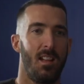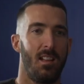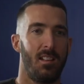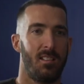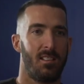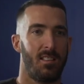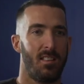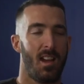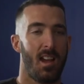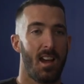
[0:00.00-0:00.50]

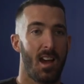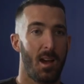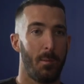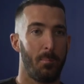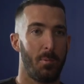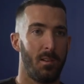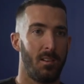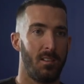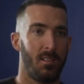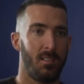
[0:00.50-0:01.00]
So that
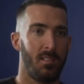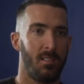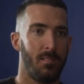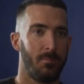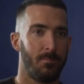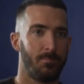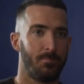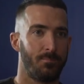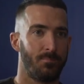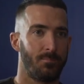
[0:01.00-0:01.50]
happened.
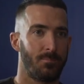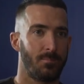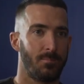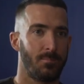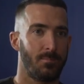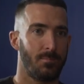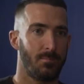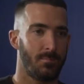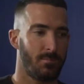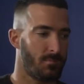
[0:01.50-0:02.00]

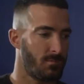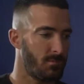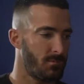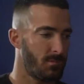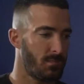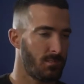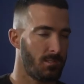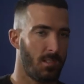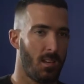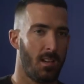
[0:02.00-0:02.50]

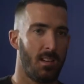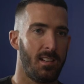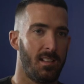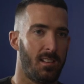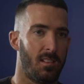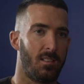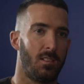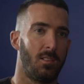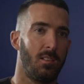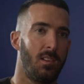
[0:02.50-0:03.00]
I
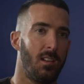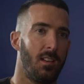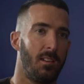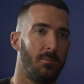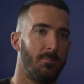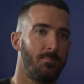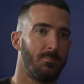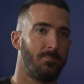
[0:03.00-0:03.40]
need the toilet.